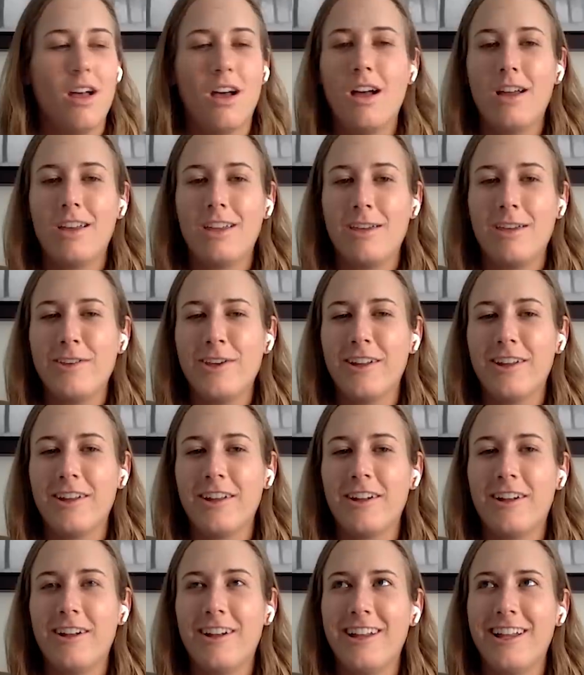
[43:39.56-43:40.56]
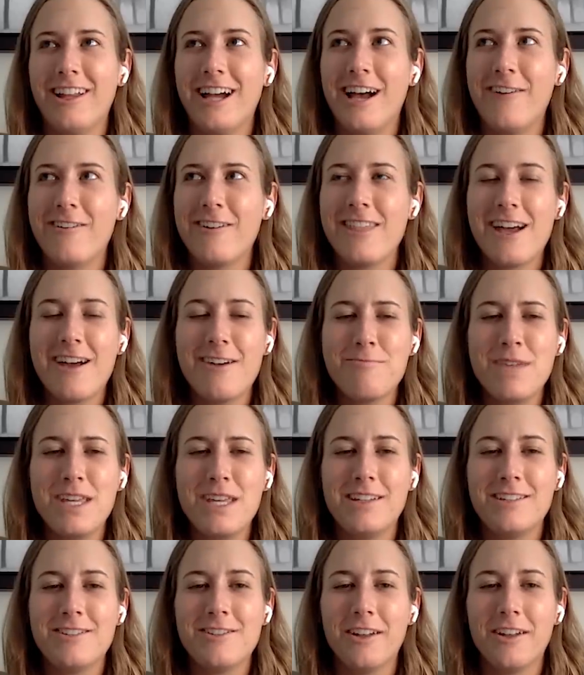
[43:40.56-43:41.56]
uh, give you a little, uh, without
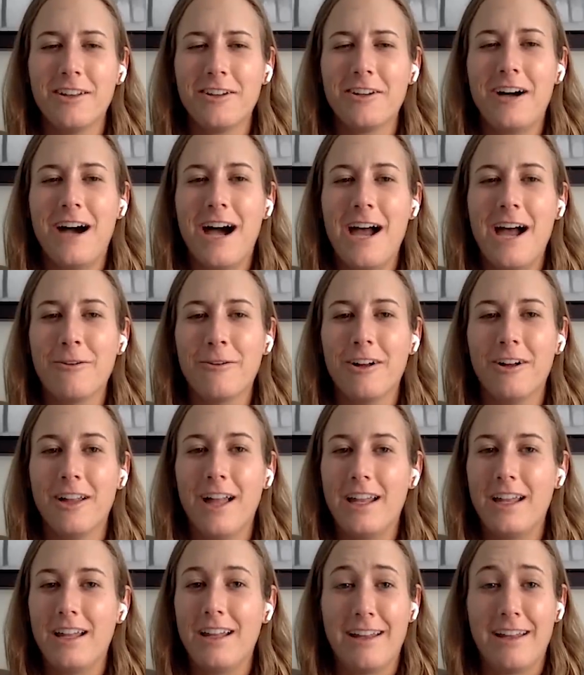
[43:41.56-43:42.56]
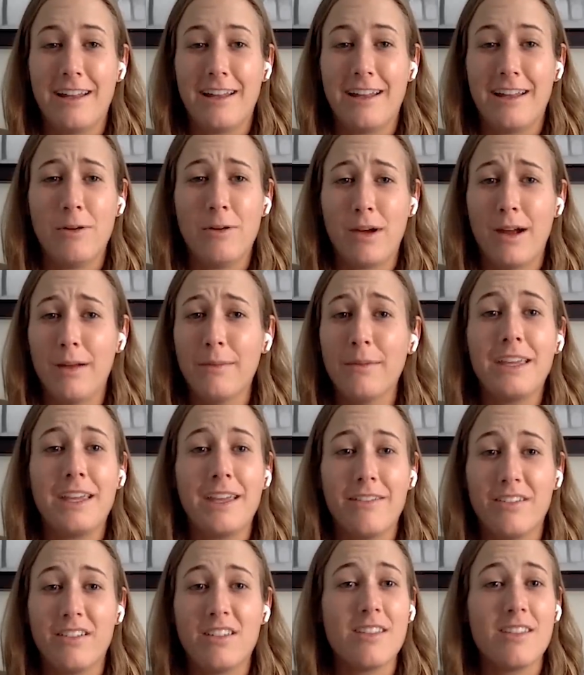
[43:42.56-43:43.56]
meaning to, a little eye roll at it. And I would probably
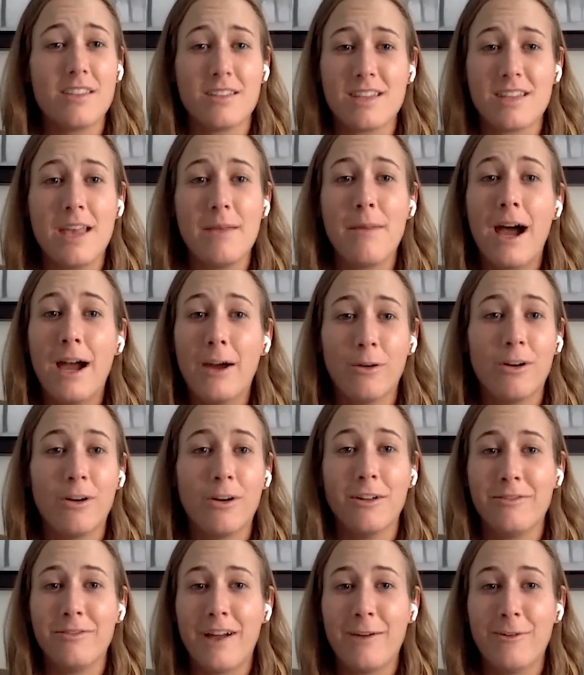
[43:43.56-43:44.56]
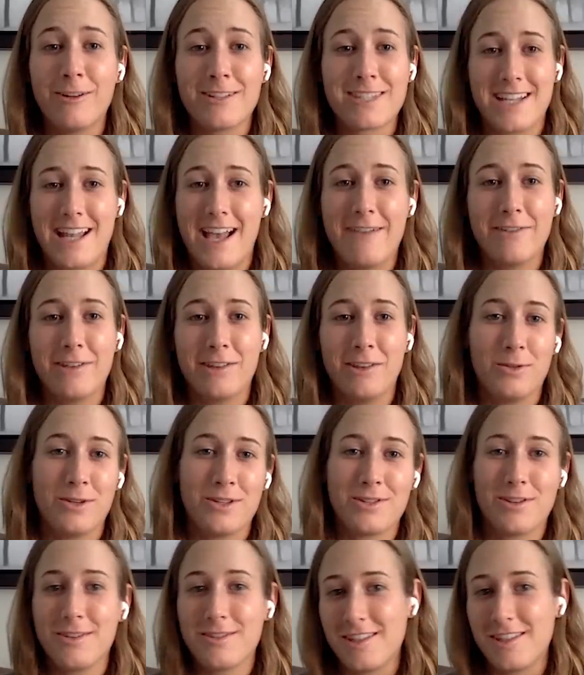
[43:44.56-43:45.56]
give it the same eye roll if I wasn't having the
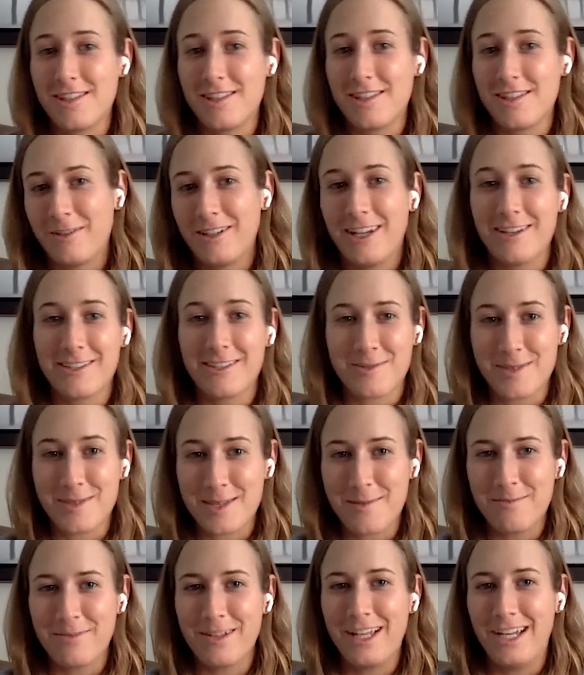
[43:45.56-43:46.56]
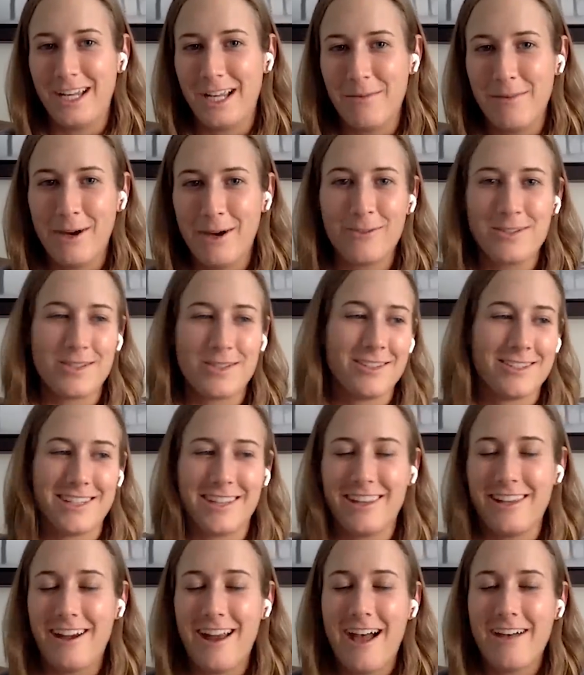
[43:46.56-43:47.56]
results that someone else is complaining about results
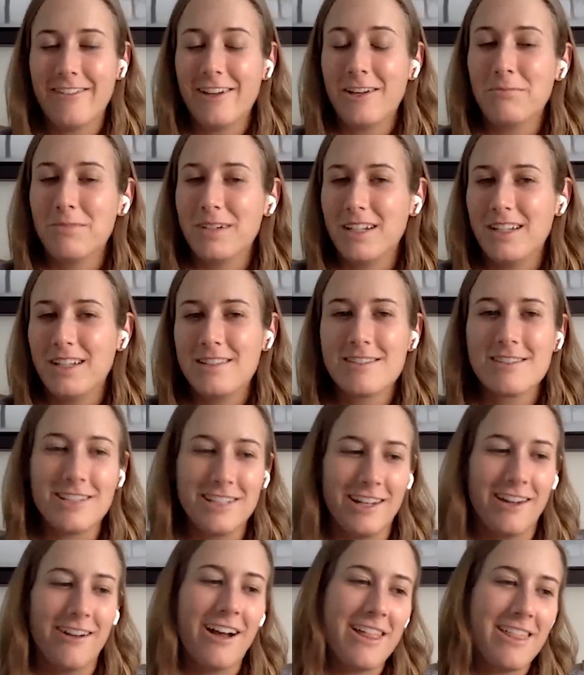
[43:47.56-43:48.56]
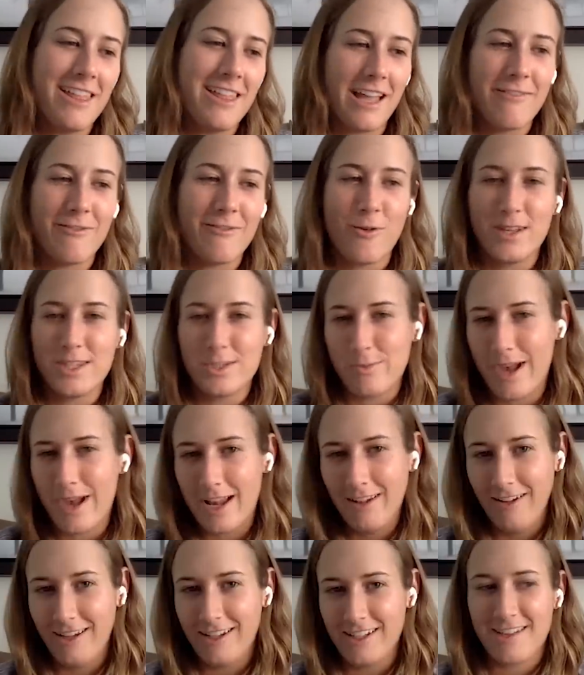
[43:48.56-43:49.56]
that they're having. But it's, you know, I think everyone's
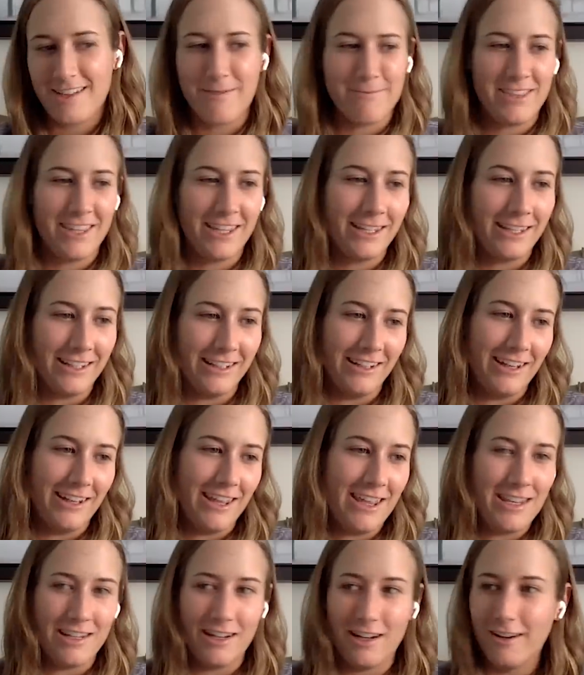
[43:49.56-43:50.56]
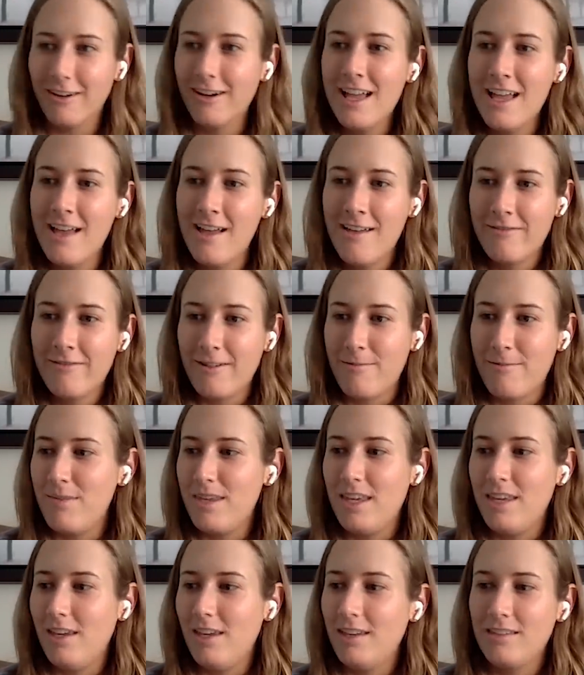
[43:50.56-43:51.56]
battling something. And, you know, for
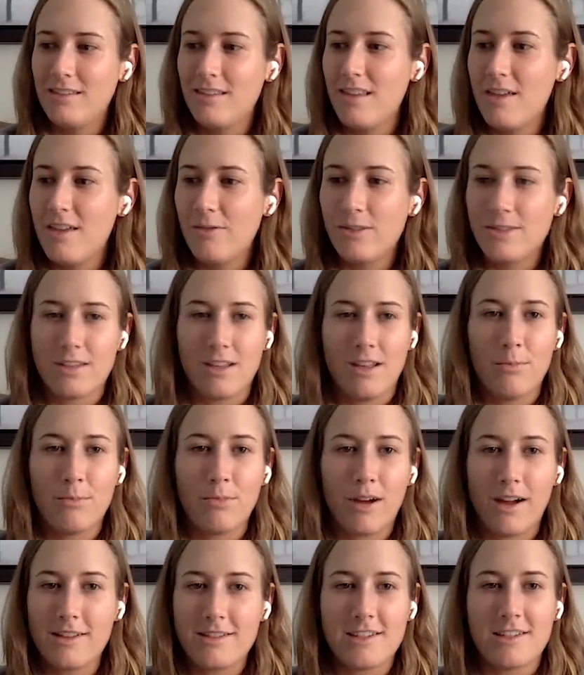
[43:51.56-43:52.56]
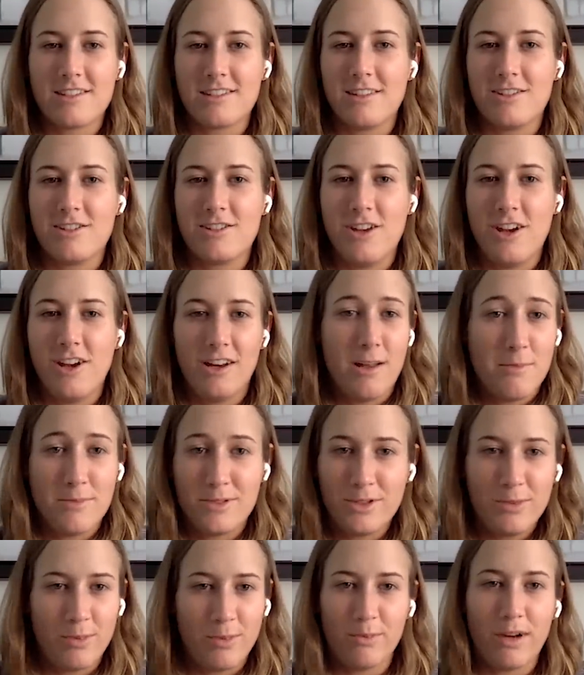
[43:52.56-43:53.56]
me, it, it was a process this year and
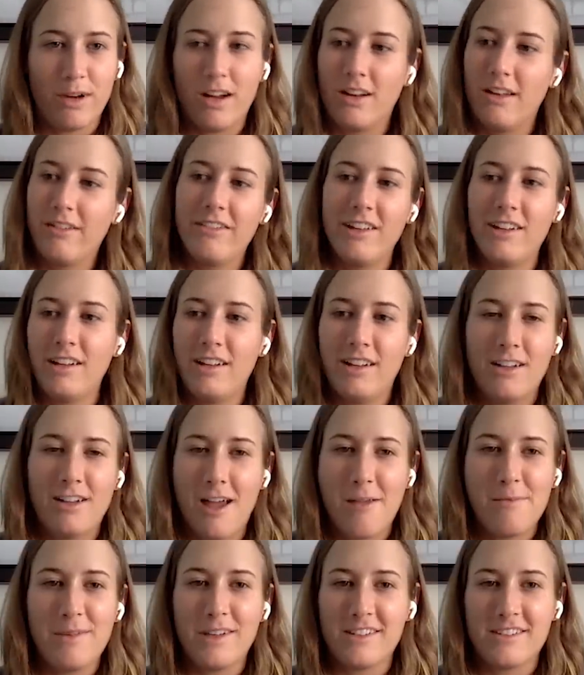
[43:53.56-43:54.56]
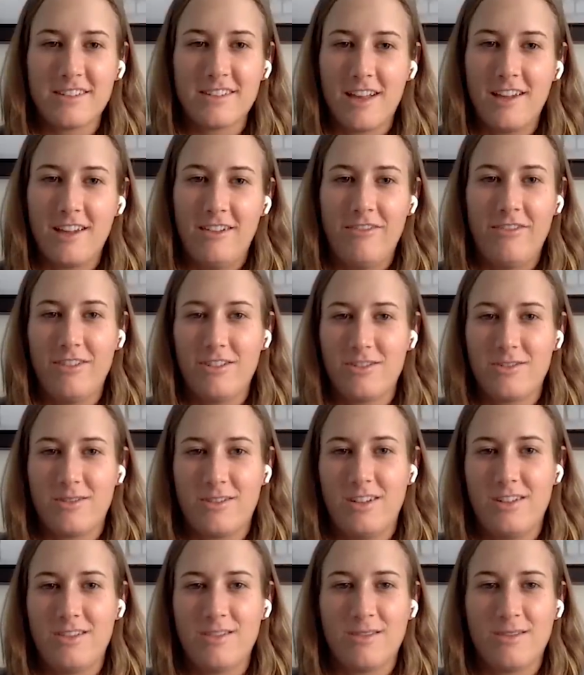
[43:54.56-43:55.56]
I'm super proud of it. And I'm excited for
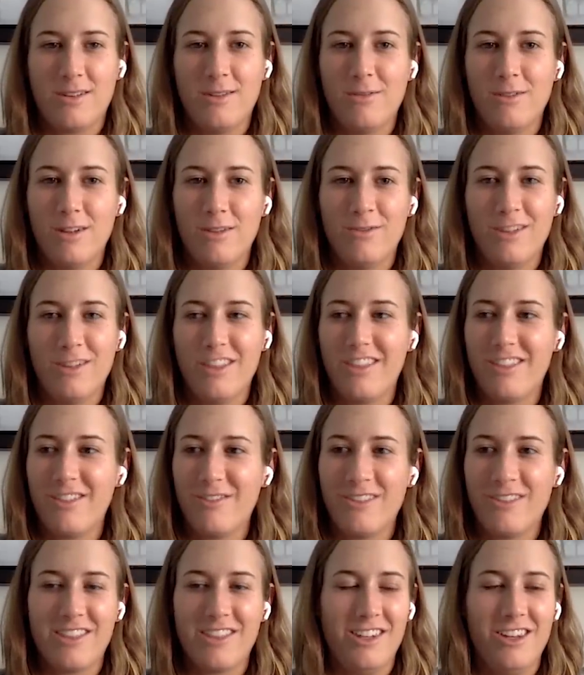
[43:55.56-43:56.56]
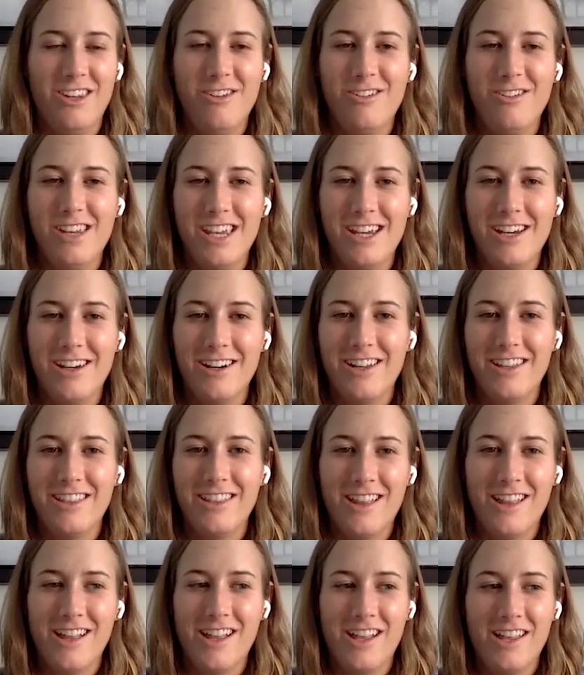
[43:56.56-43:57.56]
2021 with, with the new gear
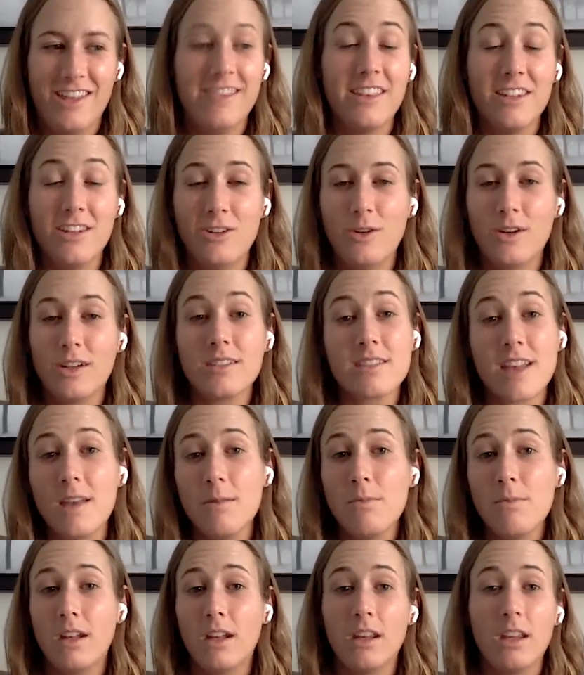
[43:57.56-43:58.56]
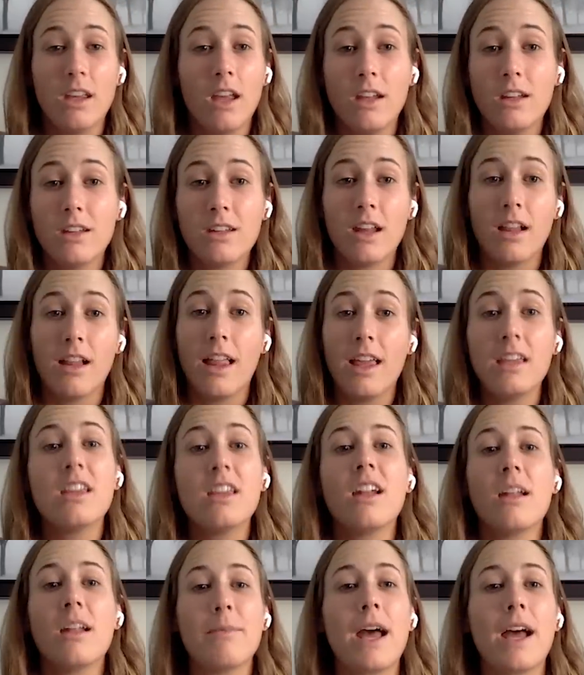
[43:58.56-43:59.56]
and the, the new excitement again to like
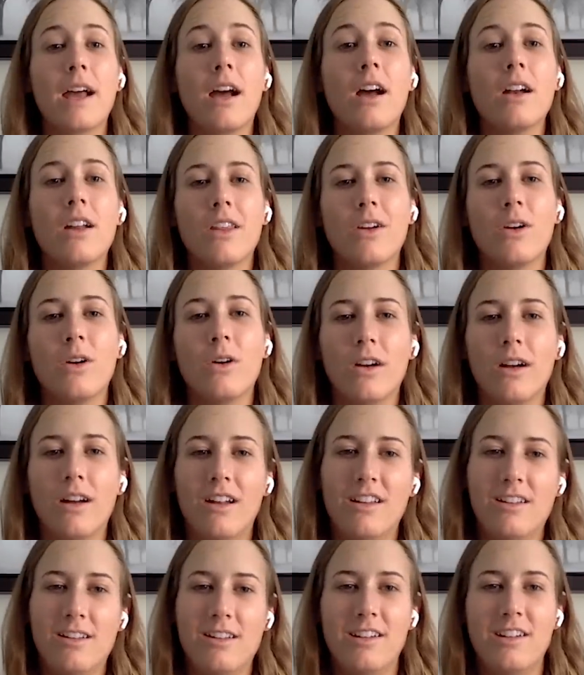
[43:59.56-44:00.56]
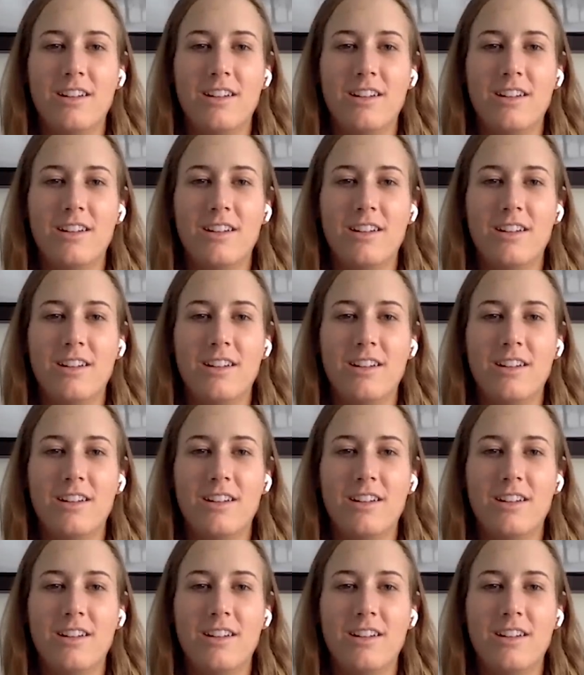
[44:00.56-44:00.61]
get it back out on the court.